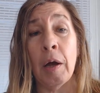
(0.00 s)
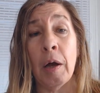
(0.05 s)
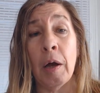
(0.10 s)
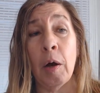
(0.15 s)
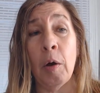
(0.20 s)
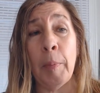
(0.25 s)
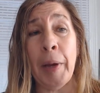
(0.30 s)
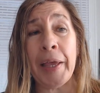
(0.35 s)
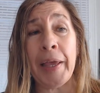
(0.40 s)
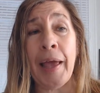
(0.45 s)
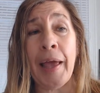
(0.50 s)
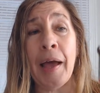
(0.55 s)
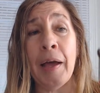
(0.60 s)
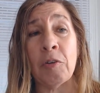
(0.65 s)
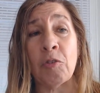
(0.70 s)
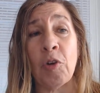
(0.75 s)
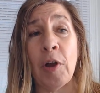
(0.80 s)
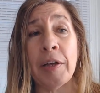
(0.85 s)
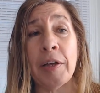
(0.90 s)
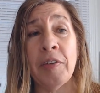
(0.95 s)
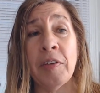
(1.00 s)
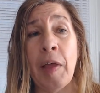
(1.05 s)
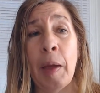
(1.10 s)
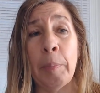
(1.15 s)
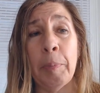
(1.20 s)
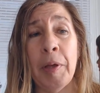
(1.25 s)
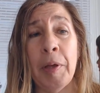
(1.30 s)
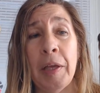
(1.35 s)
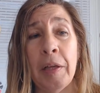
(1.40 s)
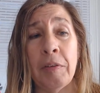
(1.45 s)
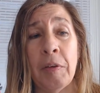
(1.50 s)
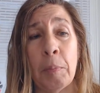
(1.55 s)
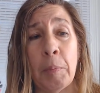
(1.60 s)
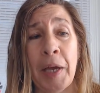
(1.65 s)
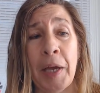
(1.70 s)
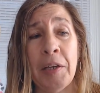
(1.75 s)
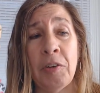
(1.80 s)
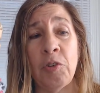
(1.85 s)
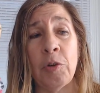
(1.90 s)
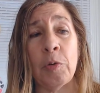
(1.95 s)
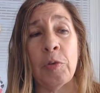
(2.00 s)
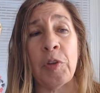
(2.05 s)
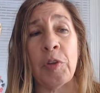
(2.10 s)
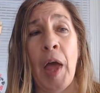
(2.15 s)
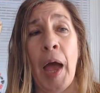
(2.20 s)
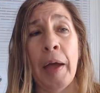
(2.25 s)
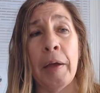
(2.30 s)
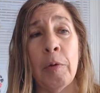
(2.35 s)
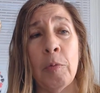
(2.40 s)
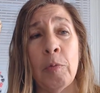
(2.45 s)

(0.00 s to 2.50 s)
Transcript: Oh my God. Try stepping into my shoes. I